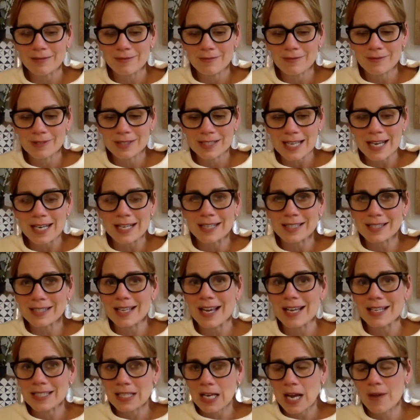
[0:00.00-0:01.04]
setting
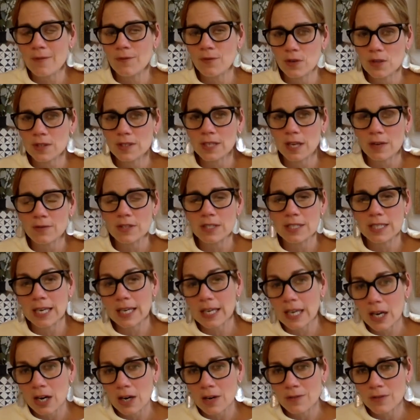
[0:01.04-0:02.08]
aside time for yourself to take
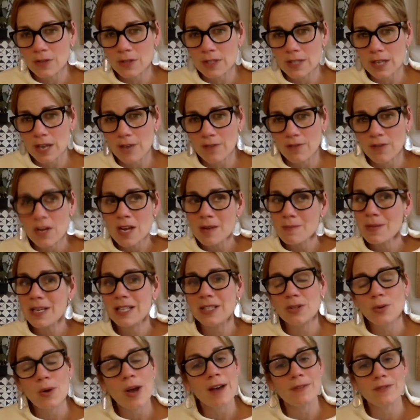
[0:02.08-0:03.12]
care of yourself means
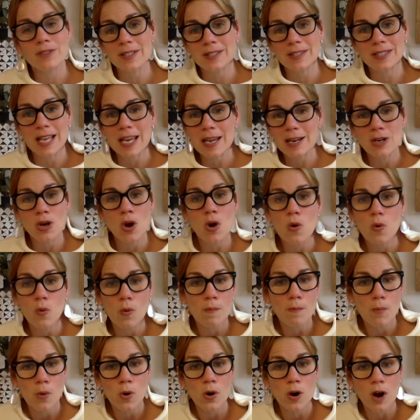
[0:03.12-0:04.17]
you have to say no
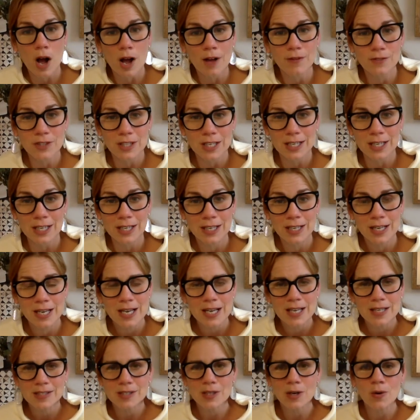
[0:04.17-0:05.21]
more often.
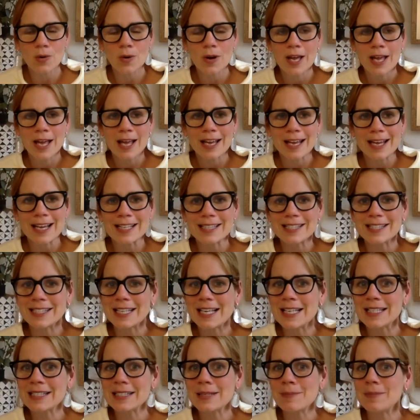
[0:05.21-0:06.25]
So it
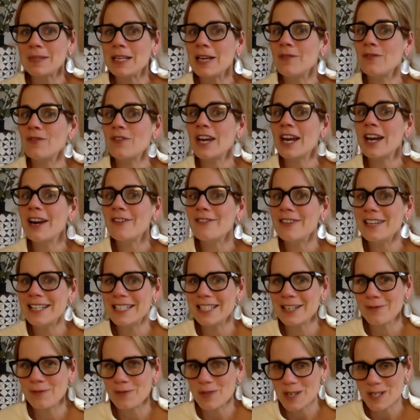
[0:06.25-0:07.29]
says something very
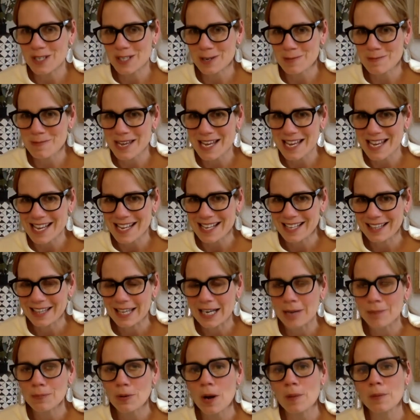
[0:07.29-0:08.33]
different to me than
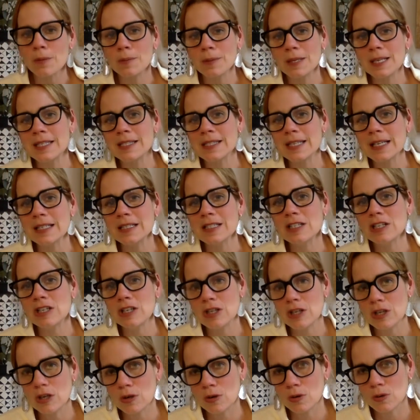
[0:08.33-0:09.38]
it probably says to
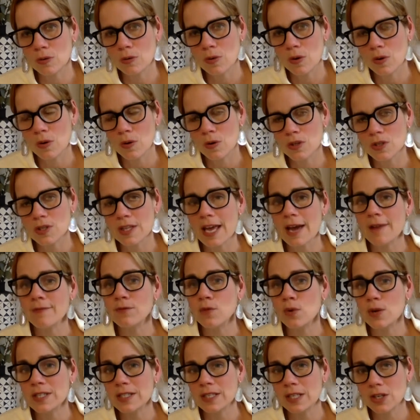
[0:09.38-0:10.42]
you or to that
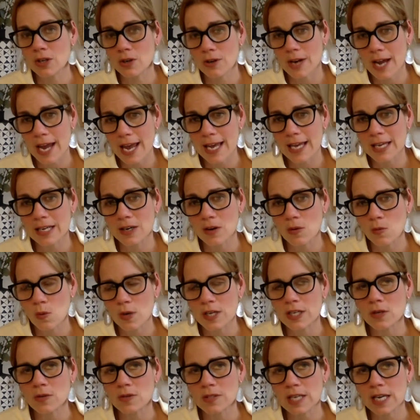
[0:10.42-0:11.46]
voice in your head when
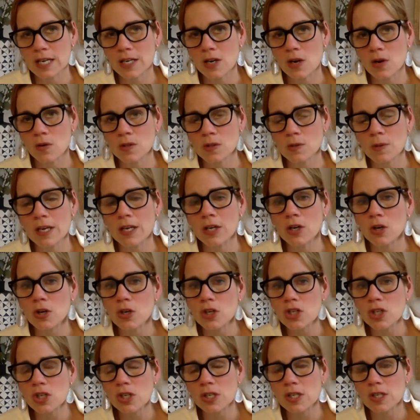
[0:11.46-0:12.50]
you say no. So I encourage
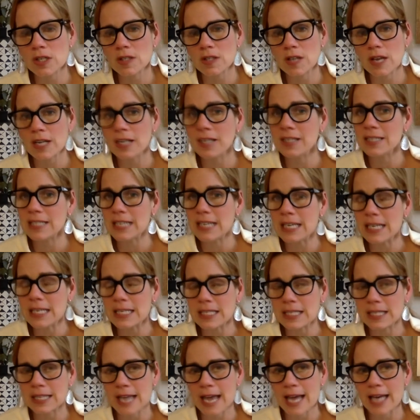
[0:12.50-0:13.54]
you to just kind of dig into
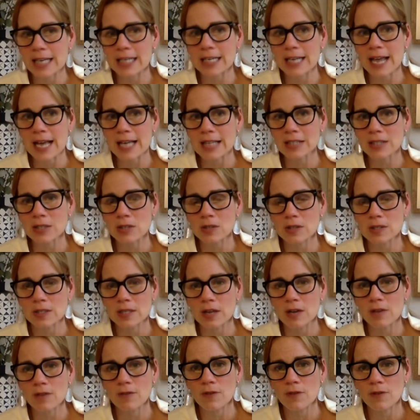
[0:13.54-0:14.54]
that and ask yourself,